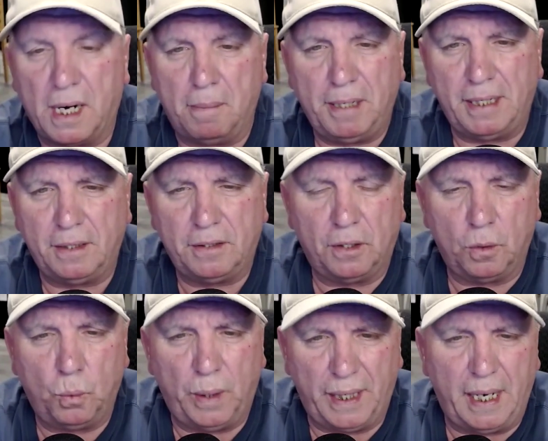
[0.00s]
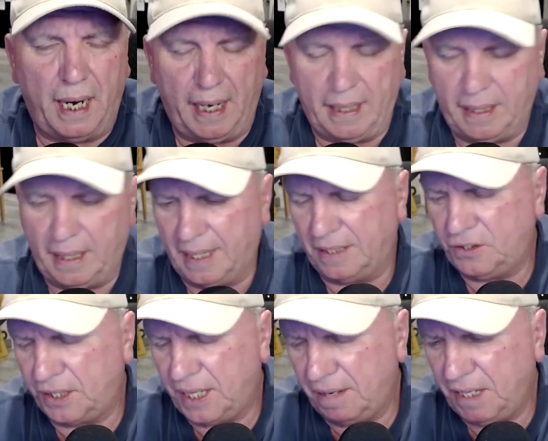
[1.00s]
coming into the weekend, and I
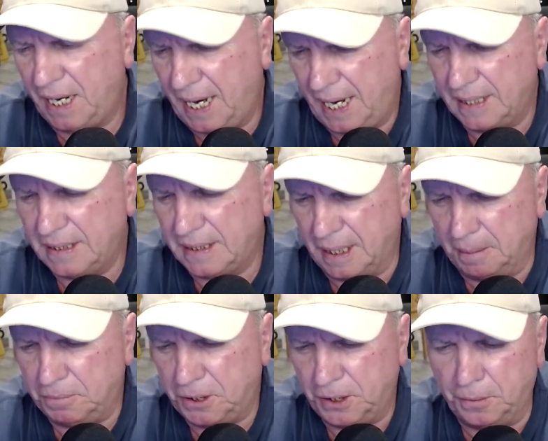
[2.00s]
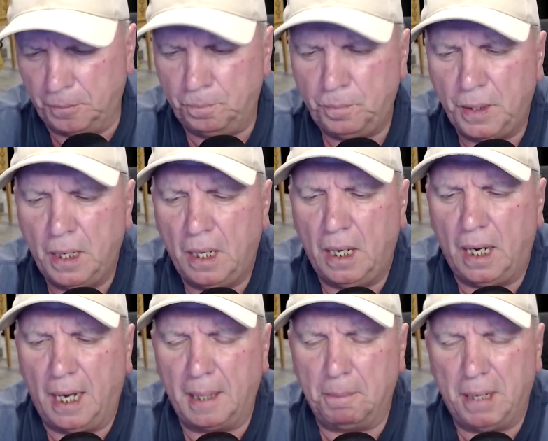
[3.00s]
should give you a heads up too.
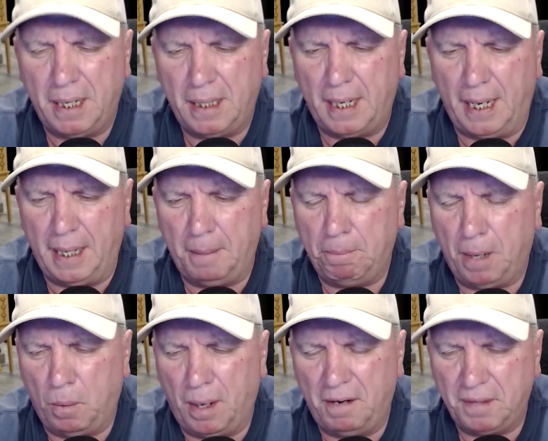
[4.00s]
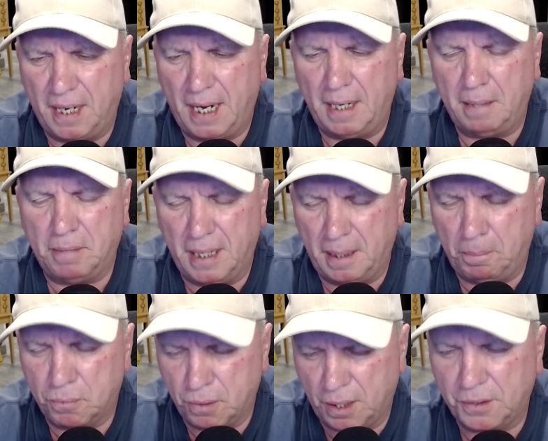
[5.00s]
On Monday, my wife and I and my
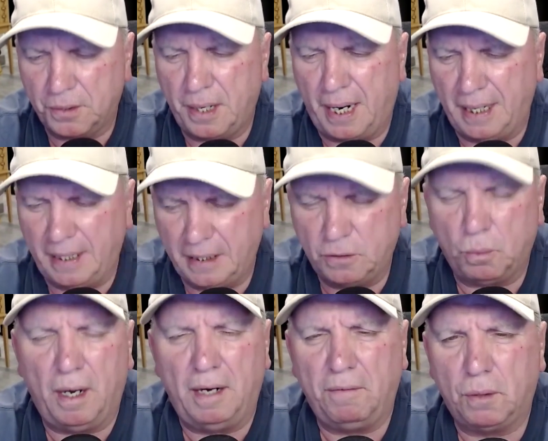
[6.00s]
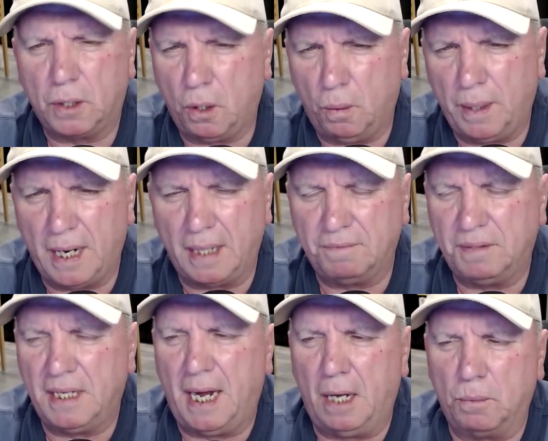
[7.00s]
brother and his wife were going out of
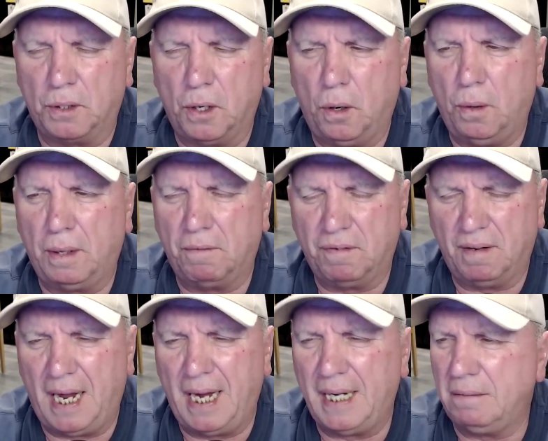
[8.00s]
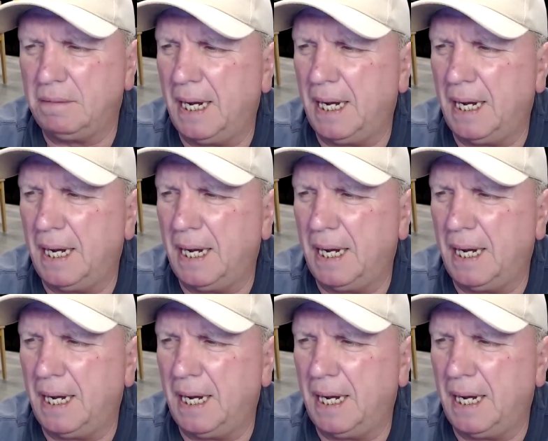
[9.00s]
town. We're going flying